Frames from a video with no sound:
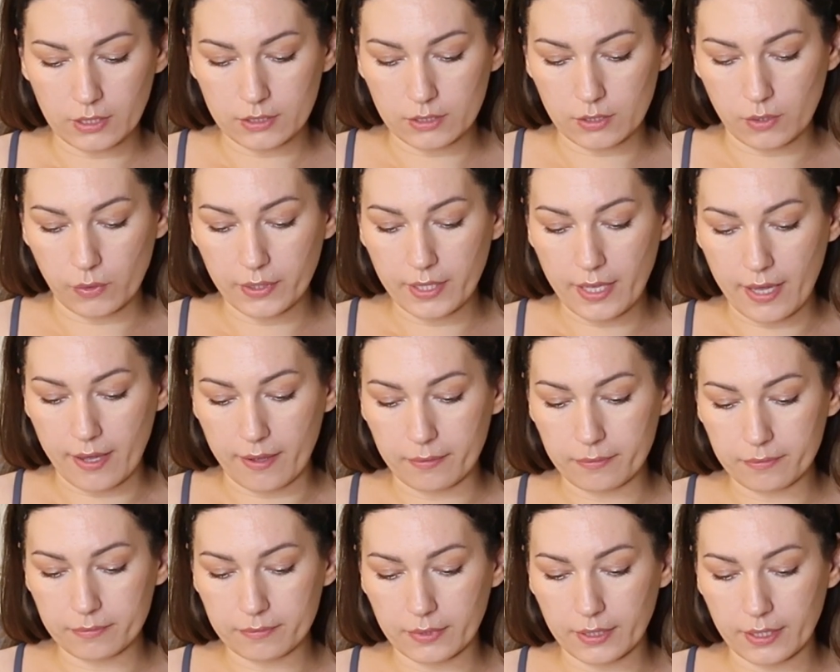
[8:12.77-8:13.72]
So
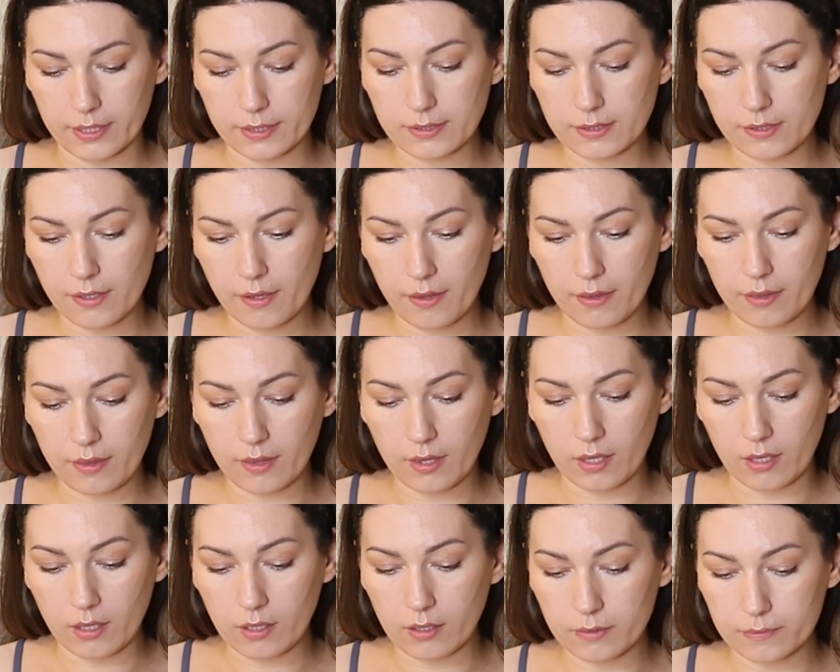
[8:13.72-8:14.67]
yeah, it's
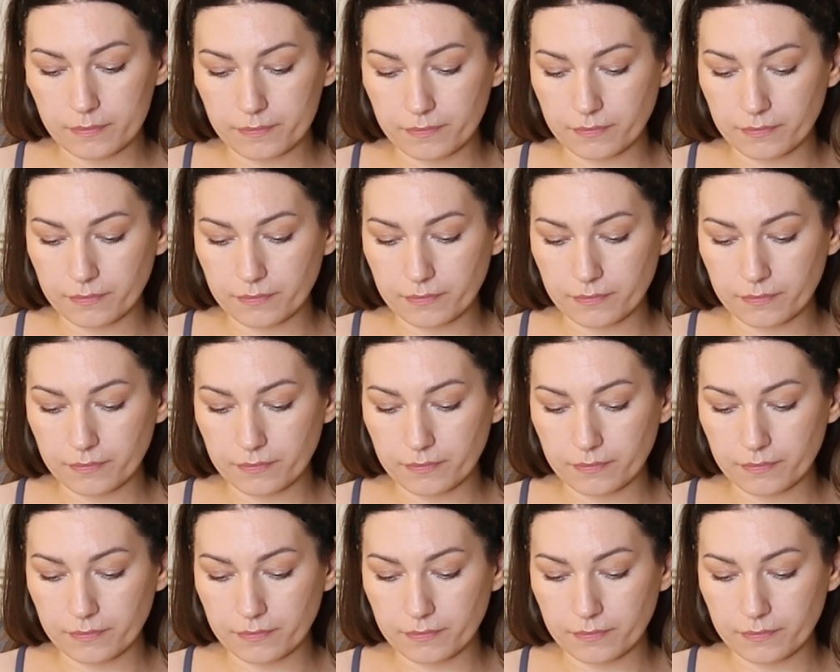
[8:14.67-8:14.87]
thick,